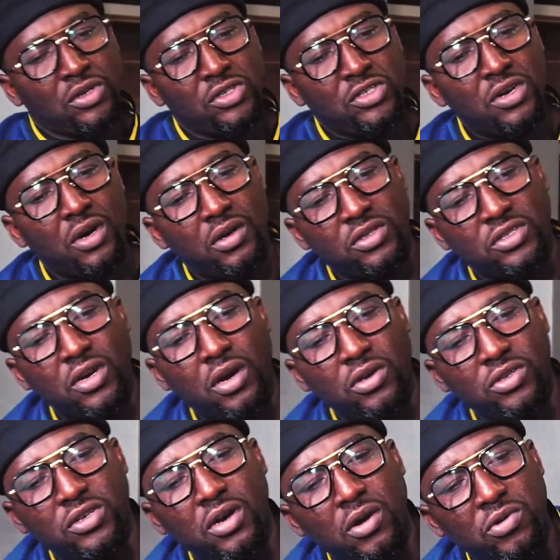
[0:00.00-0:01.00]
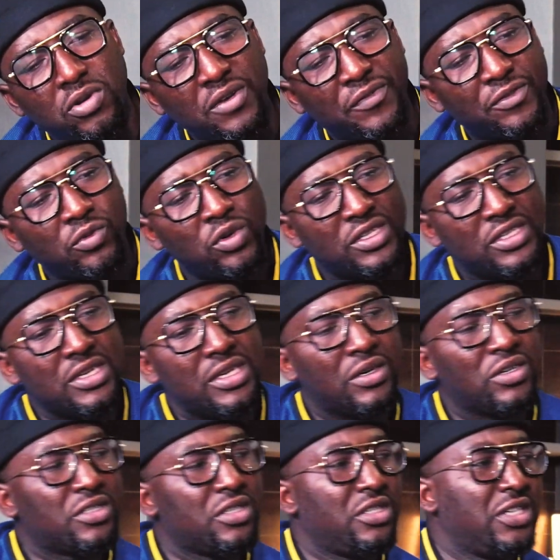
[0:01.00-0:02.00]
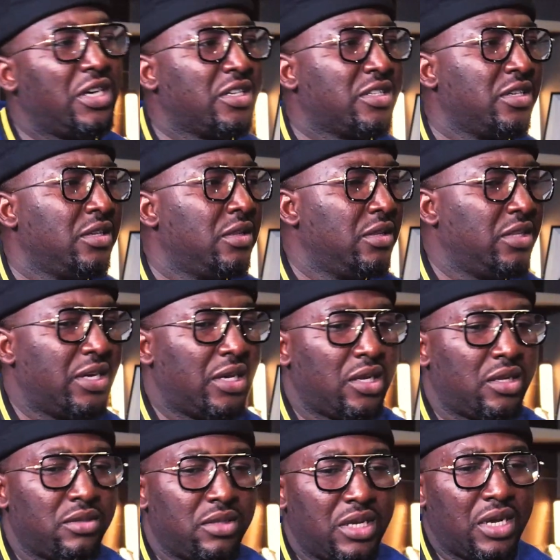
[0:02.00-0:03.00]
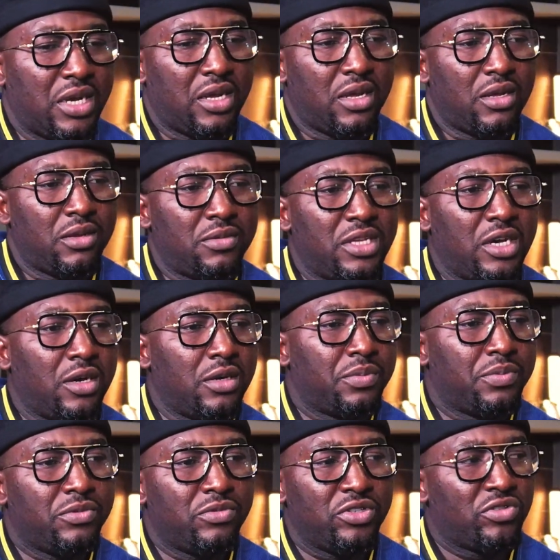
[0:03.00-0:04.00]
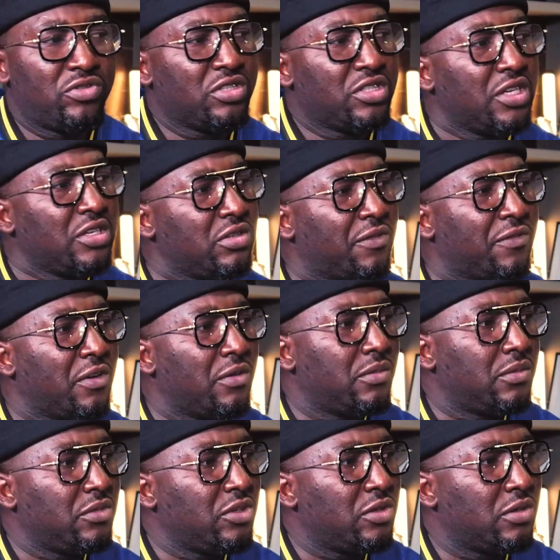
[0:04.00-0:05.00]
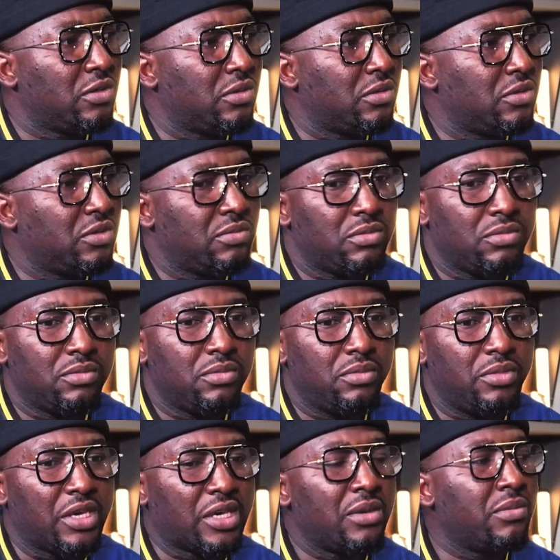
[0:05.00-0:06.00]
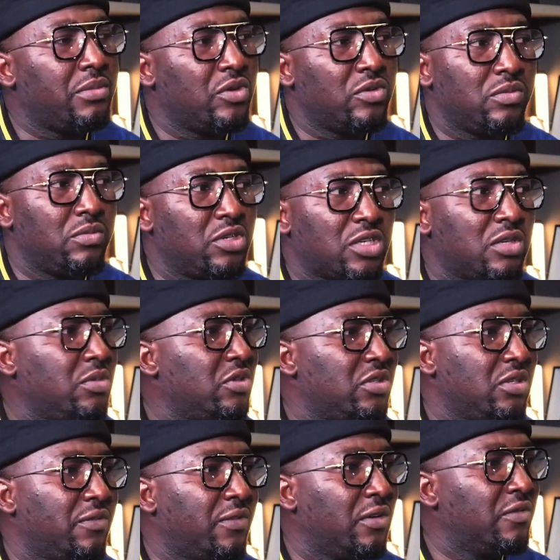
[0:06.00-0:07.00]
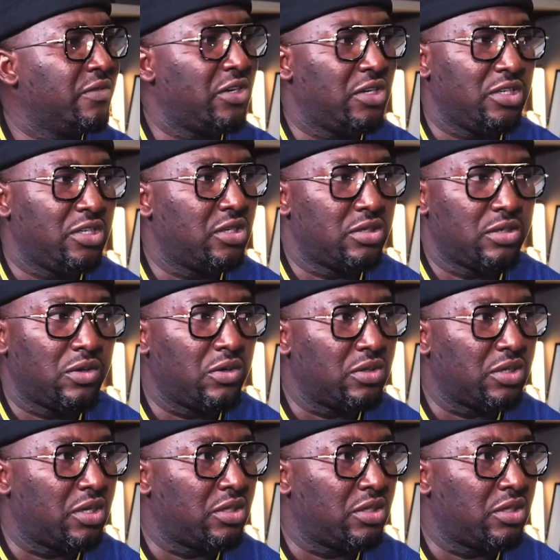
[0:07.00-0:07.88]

Your rift with Nelson Jackson that restricted you from making music for over a year.